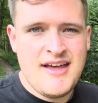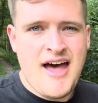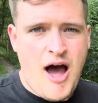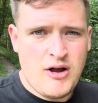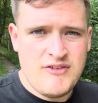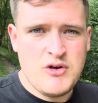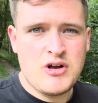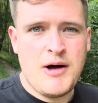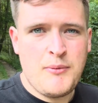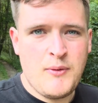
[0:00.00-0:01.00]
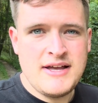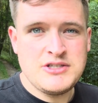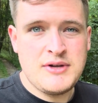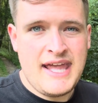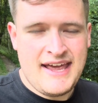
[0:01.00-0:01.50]
I'll give you a couple ways you
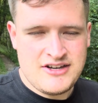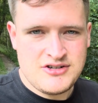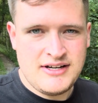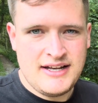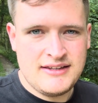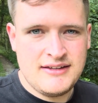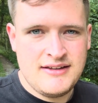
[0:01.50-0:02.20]
can treat it.